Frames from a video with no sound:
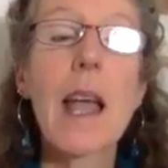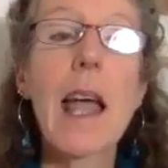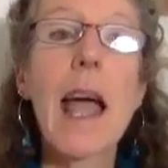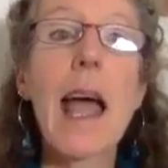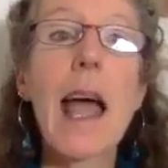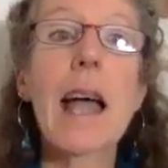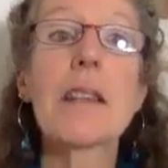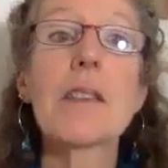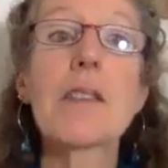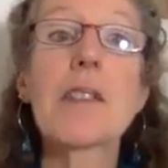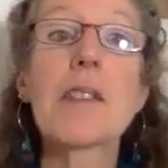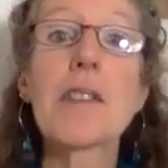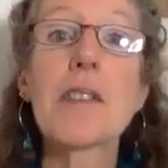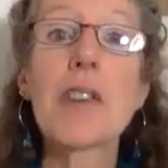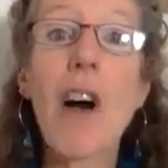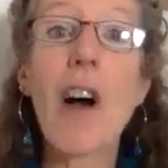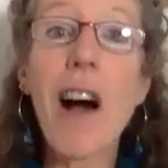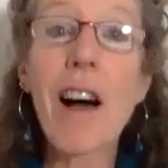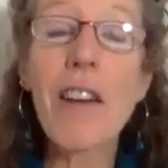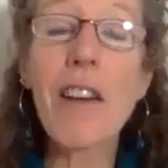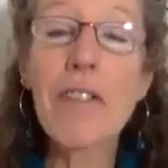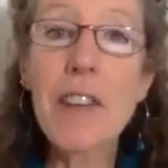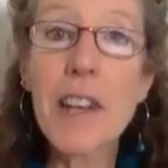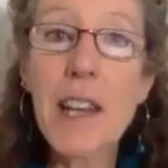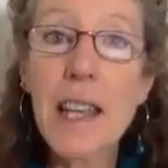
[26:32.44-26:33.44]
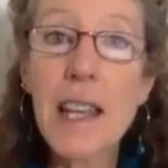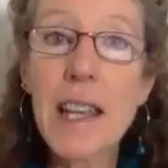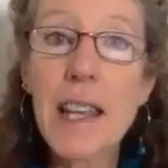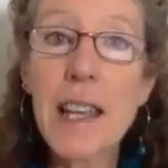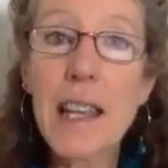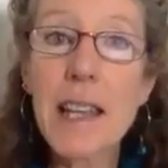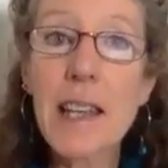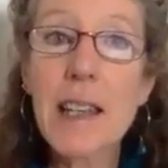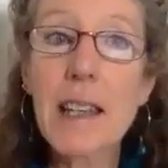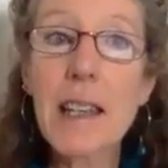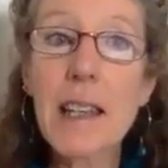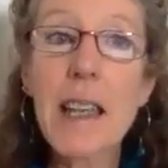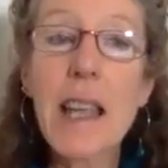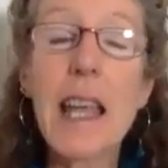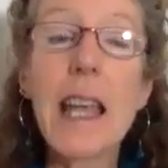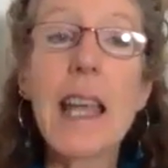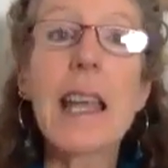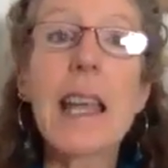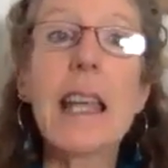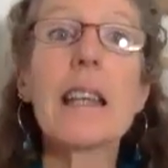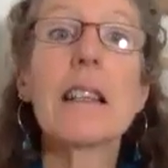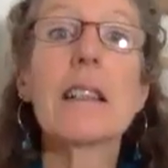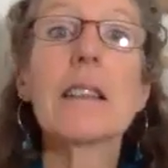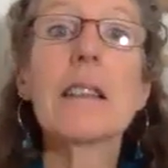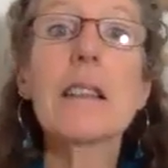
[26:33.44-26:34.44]
and softening it,
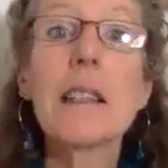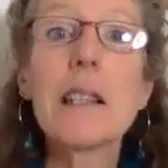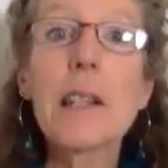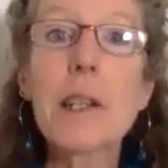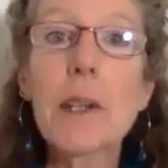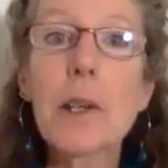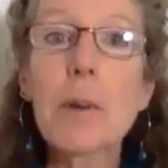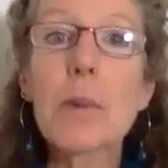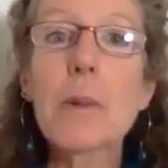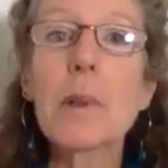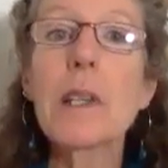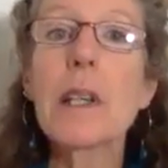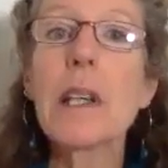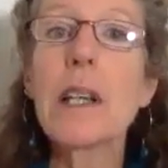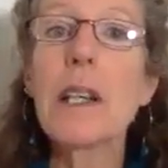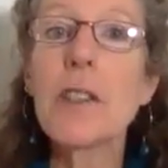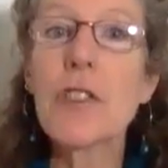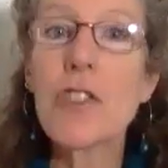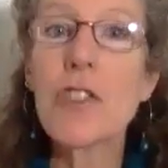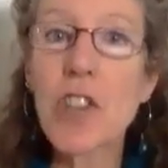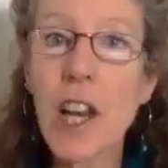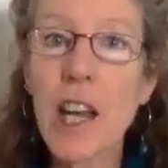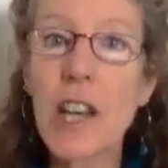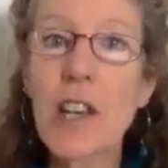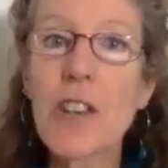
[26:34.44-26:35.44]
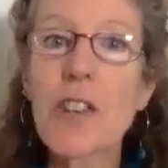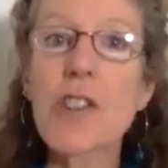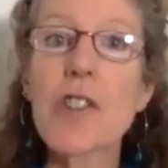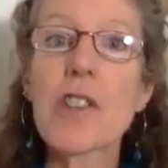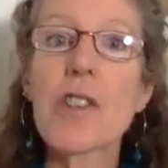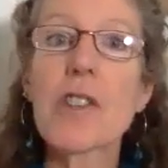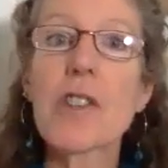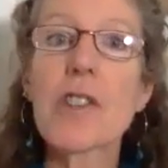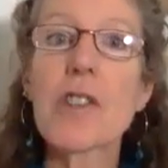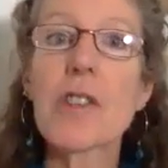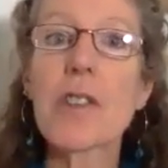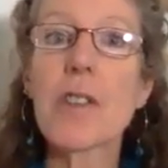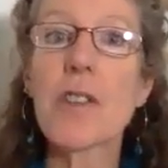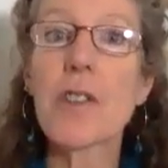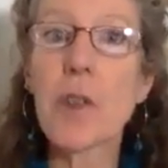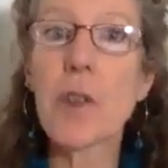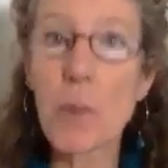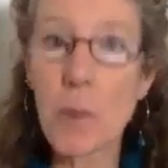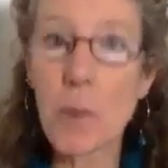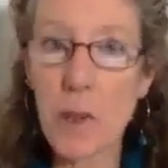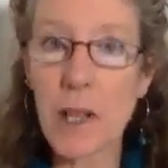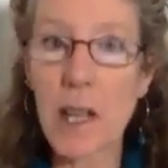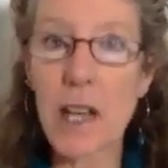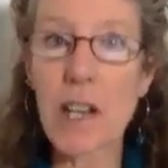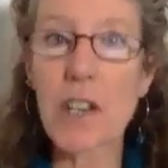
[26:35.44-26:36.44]
it literally changes the
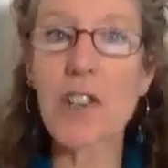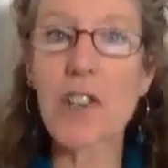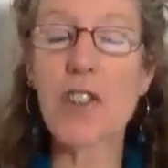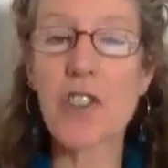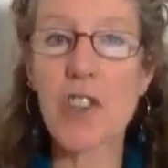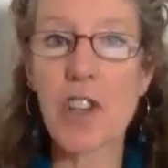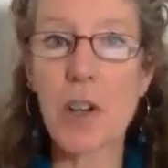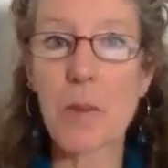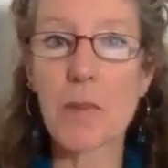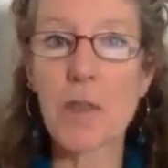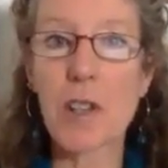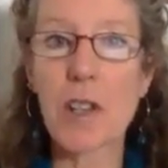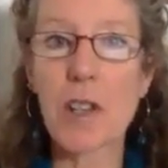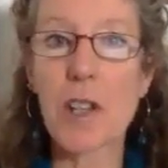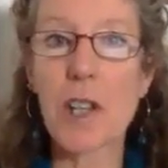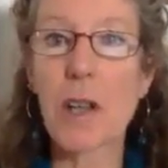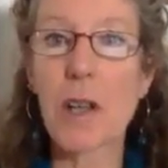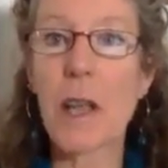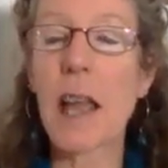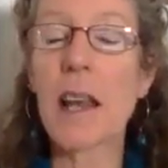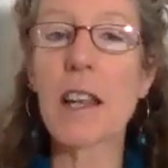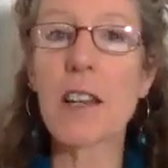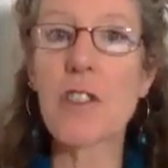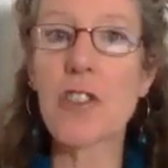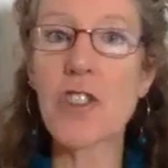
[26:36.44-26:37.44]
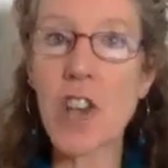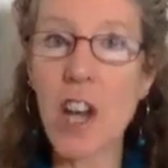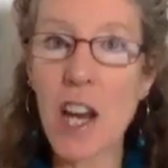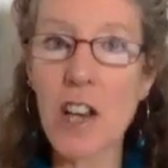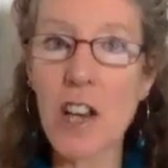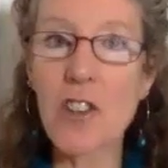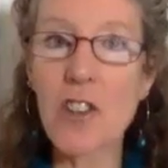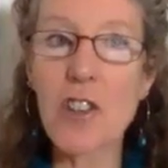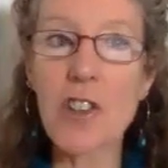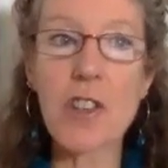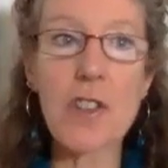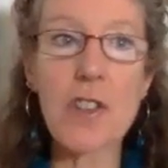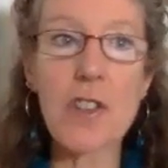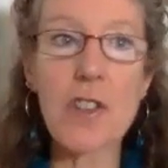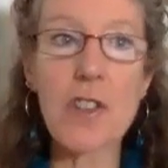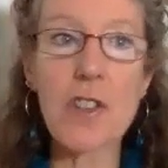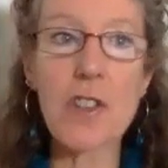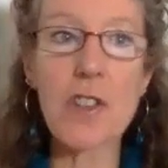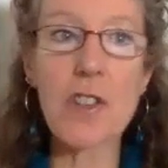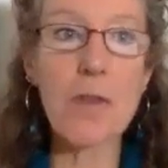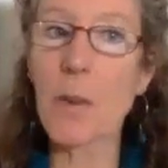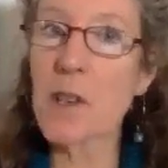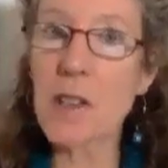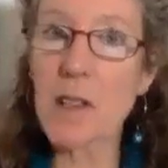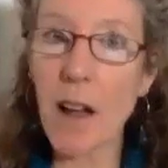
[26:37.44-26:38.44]
relationship and it changes
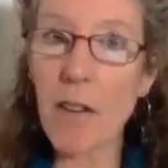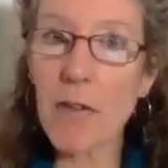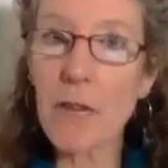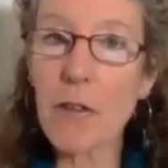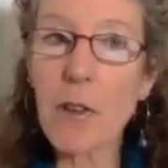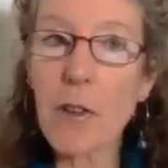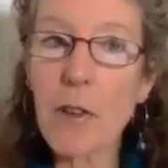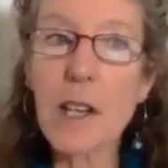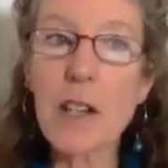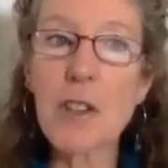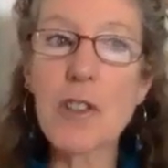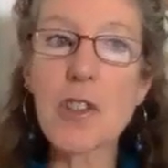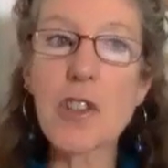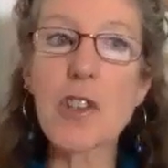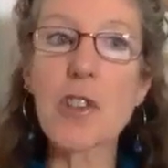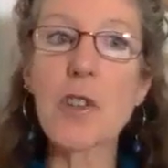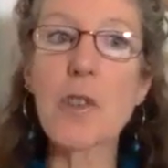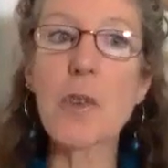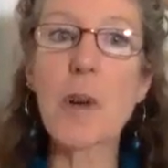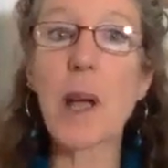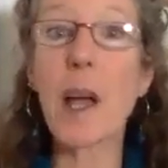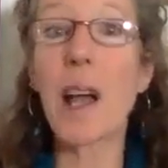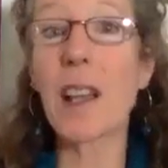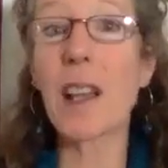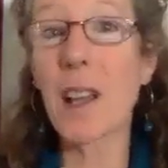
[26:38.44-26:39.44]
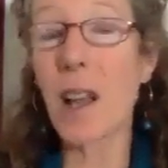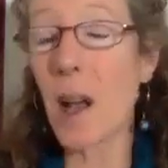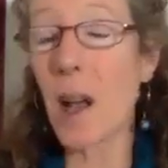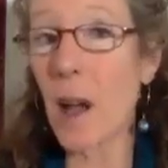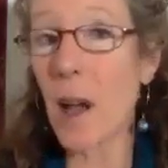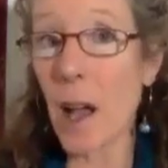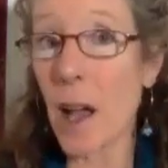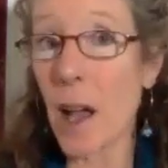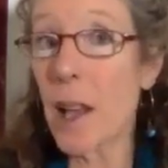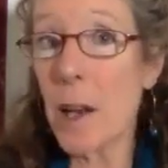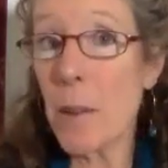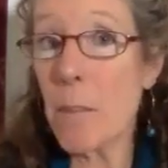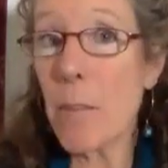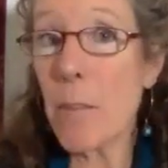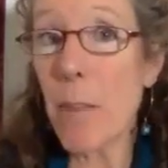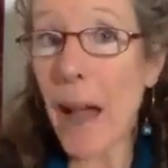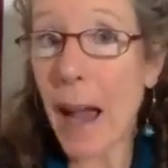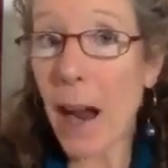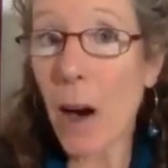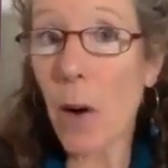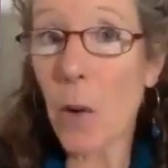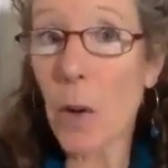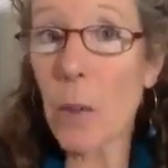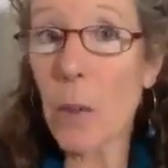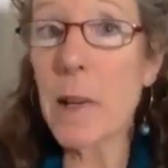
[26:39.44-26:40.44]
from suffering to an
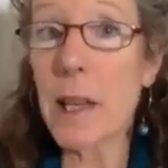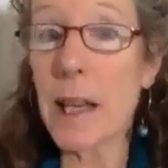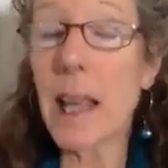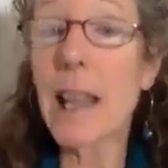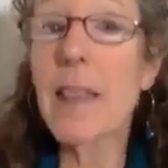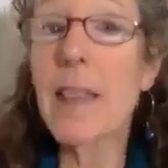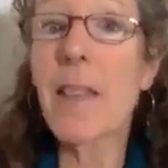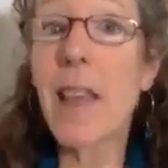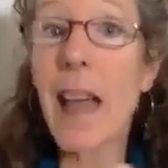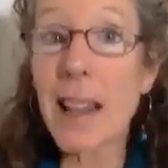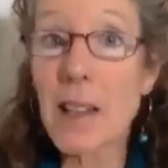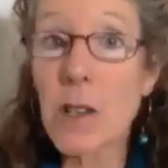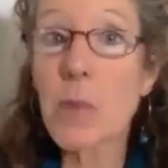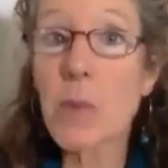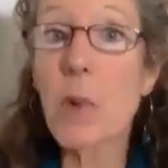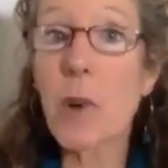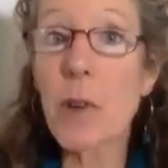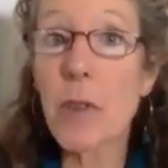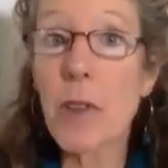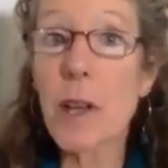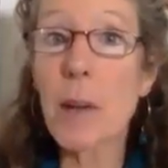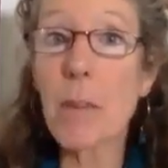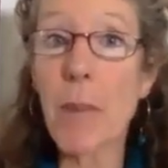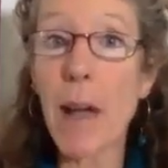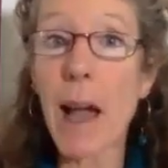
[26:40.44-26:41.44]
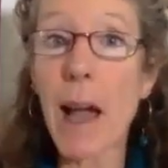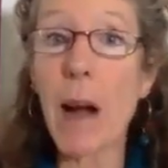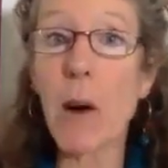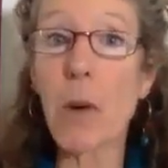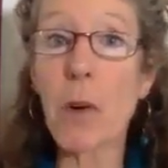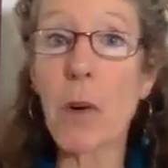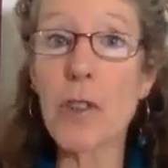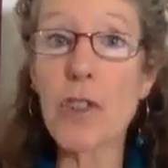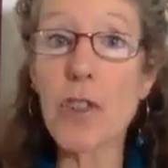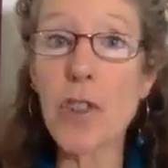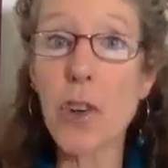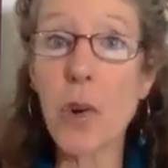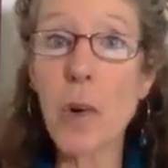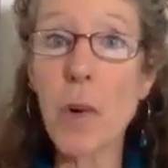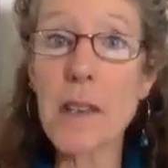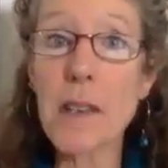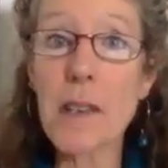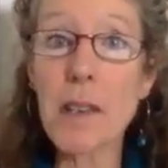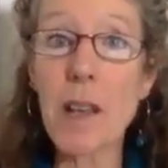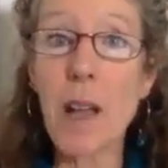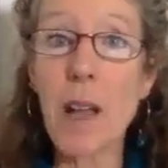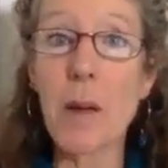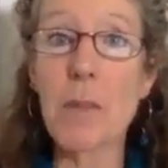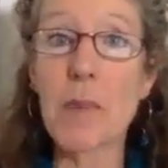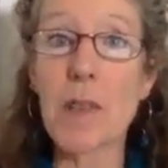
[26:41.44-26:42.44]
empowerment. And that's where the empowered
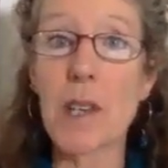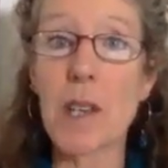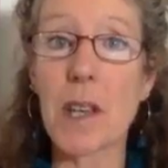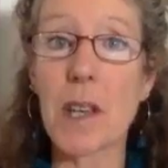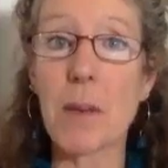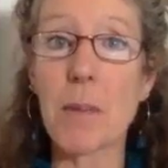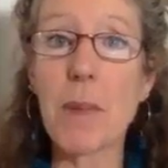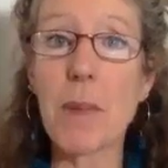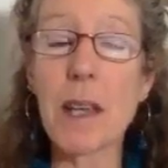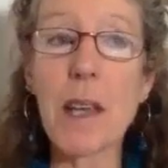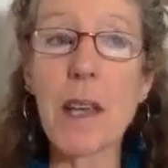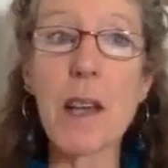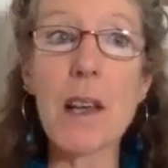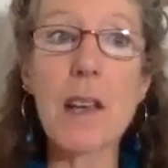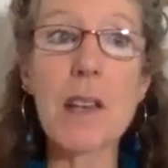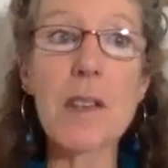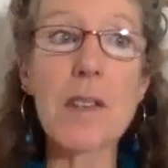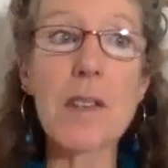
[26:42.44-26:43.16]
choice comes in, because